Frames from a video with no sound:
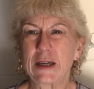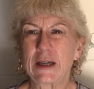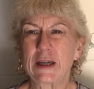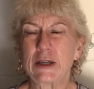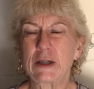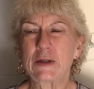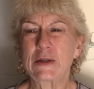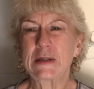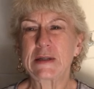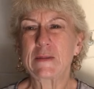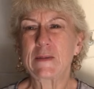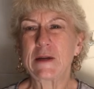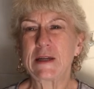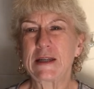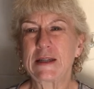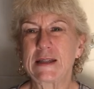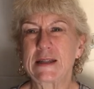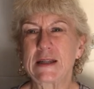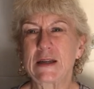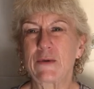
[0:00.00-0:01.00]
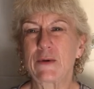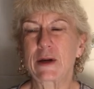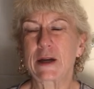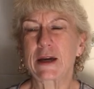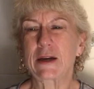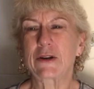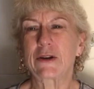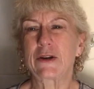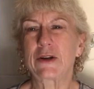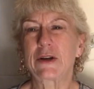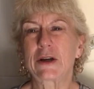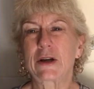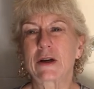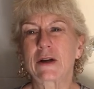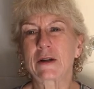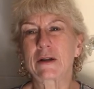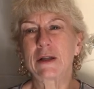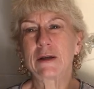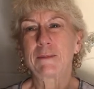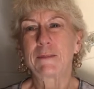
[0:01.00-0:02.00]
It used to be easy when I could
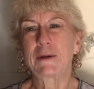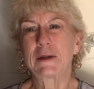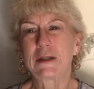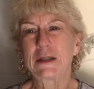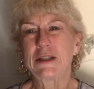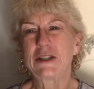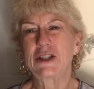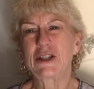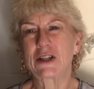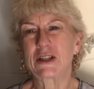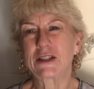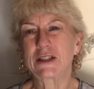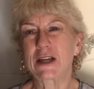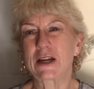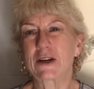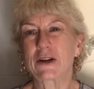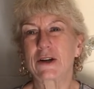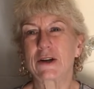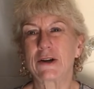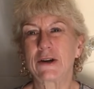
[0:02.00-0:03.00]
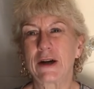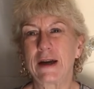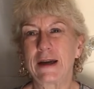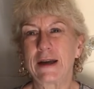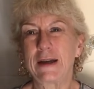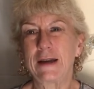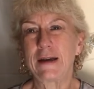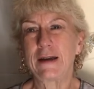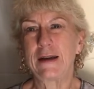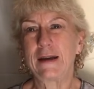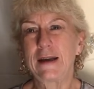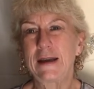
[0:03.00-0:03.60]
clip a leash on Tucker and